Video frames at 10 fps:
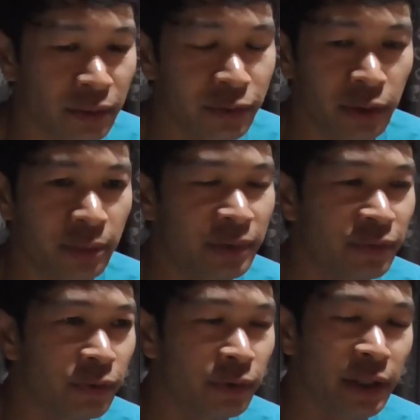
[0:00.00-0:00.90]
So
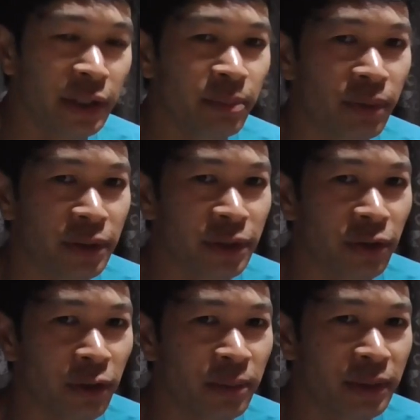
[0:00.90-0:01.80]
before anybody
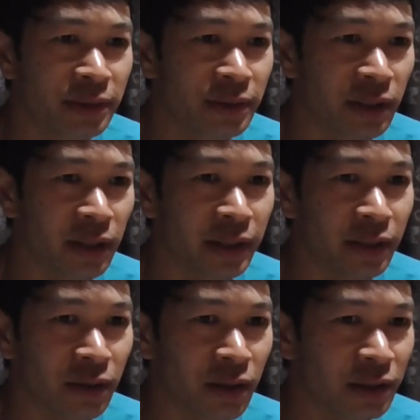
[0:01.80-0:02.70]
comment like,
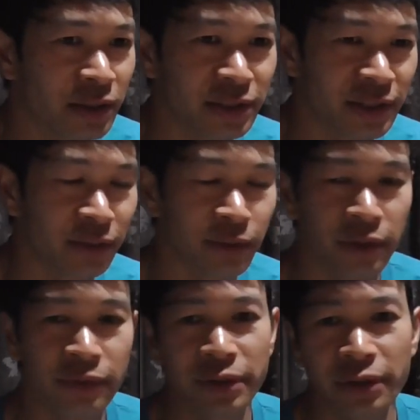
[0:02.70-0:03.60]
oh, that's how
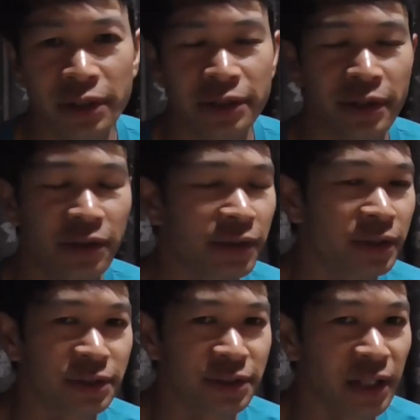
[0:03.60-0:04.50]
COVID-19
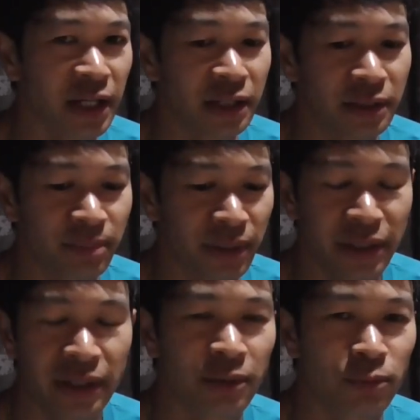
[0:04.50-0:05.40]
things started, by
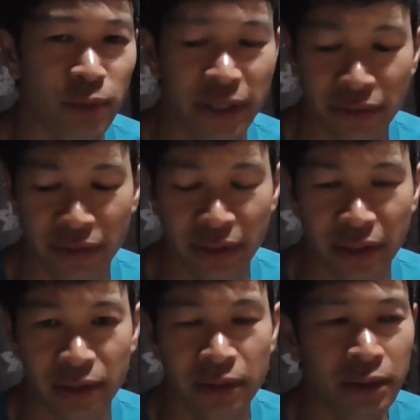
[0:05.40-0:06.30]
eating weird
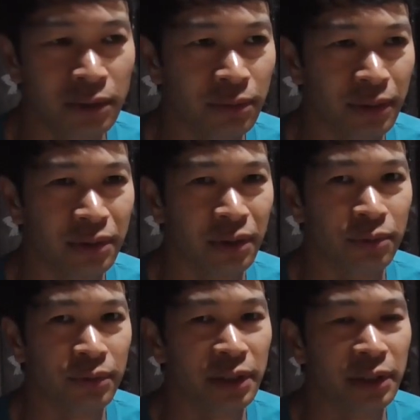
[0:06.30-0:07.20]
thing. Well,
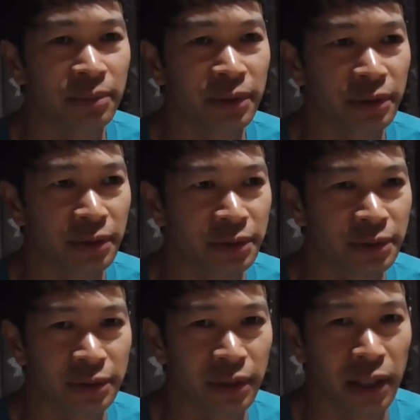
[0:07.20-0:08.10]
not really,
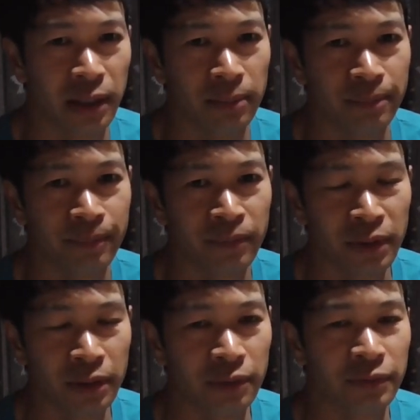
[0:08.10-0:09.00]
because um,
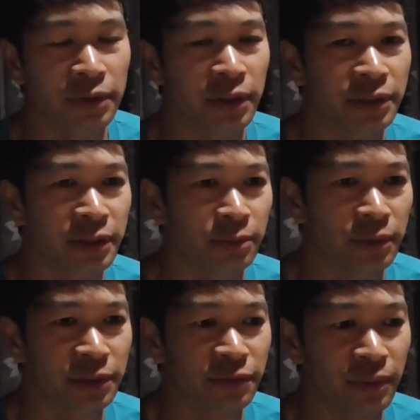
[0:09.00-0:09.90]
COVID-19
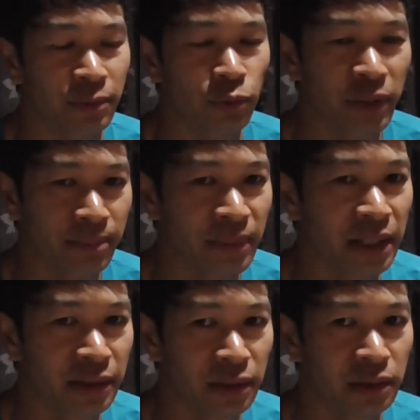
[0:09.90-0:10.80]
was from a wet
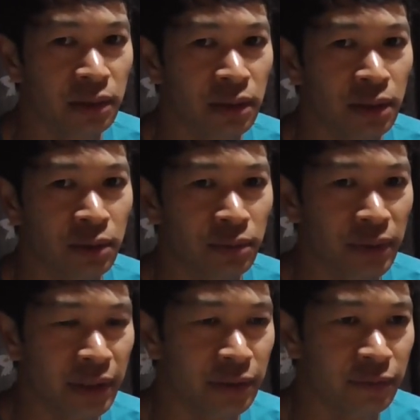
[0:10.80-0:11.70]
market
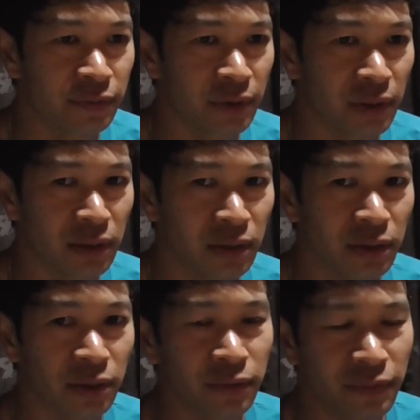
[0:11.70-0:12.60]
where you've got a
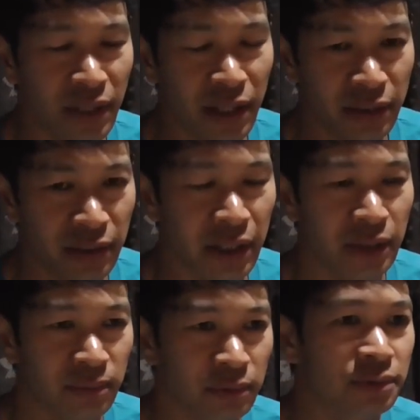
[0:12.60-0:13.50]
lot of other
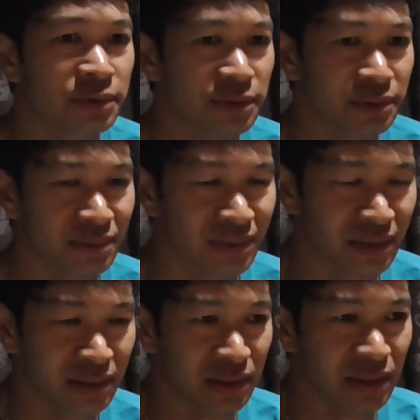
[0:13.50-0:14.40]
animals
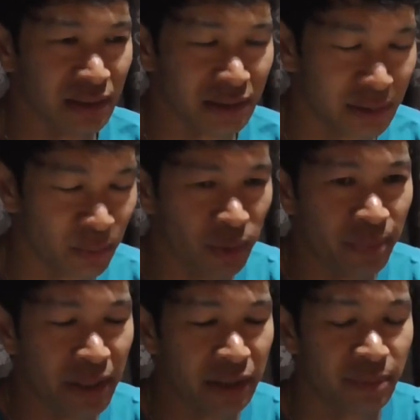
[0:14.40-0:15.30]
in a small
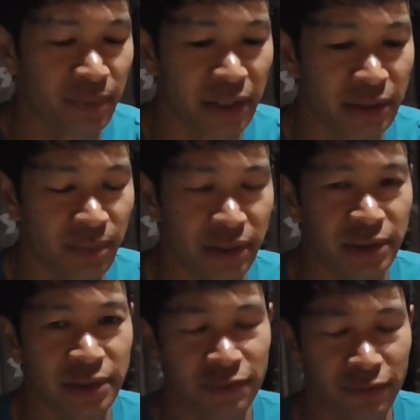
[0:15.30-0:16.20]
pack space, but
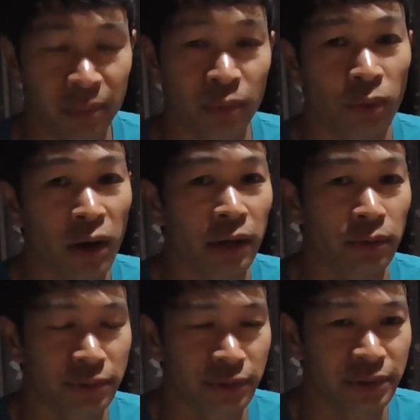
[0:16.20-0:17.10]
this is from the
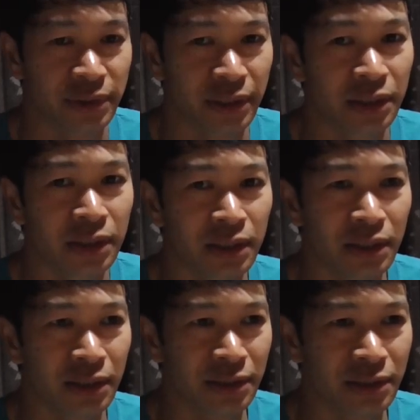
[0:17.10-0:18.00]
wild, you see.
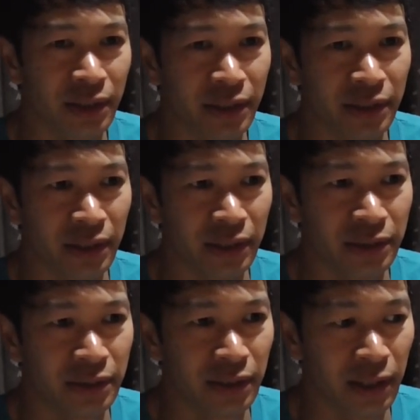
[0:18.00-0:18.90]
Just like
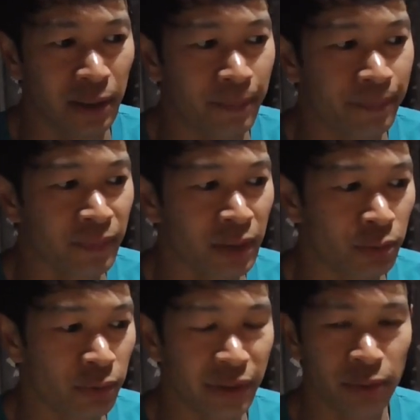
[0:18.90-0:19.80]
that, um,
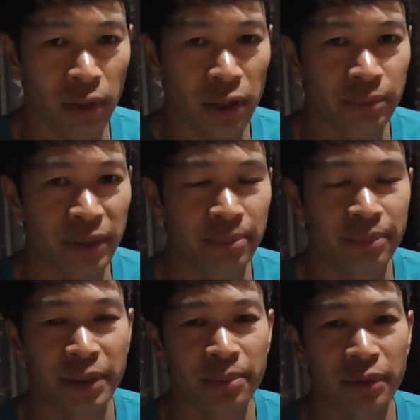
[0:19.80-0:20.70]
where the wild men
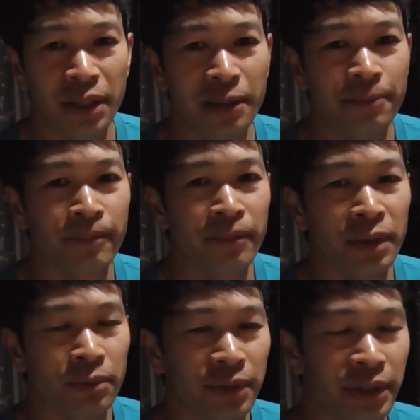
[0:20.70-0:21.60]
people are
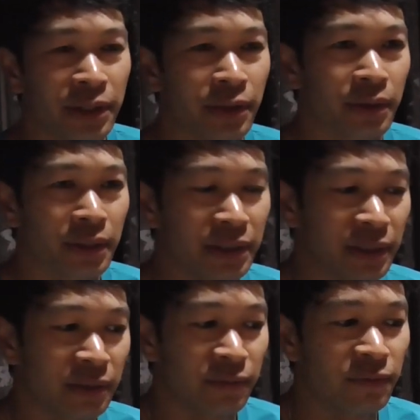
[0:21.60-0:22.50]
where they go out and
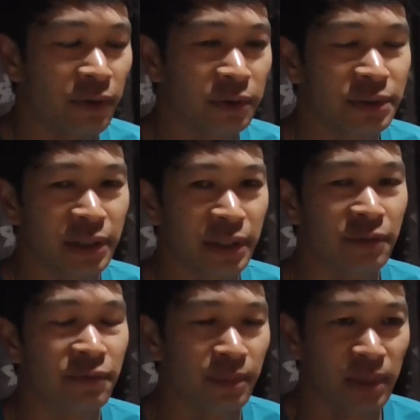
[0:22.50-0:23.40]
get the frogs. They get
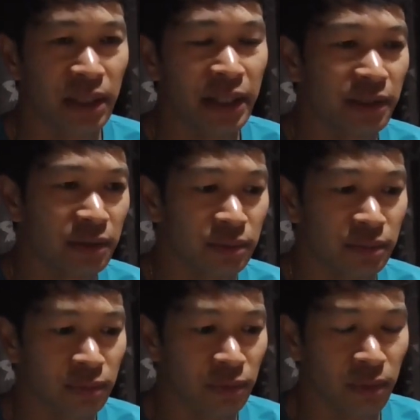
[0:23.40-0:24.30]
it from a lake
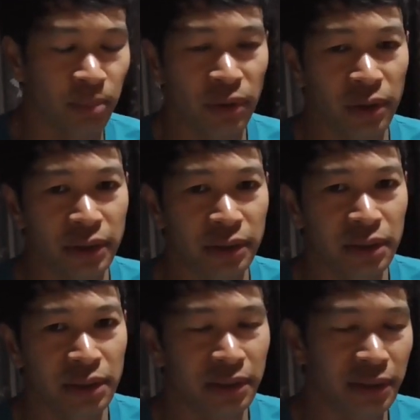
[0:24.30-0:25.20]
or a pond
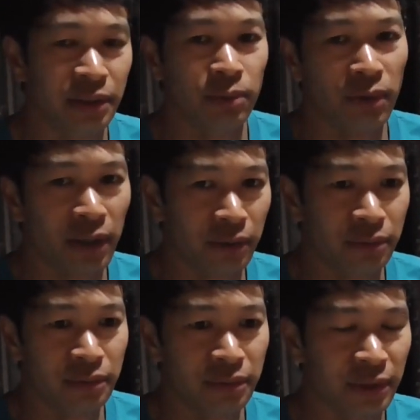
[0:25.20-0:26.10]
in the wild.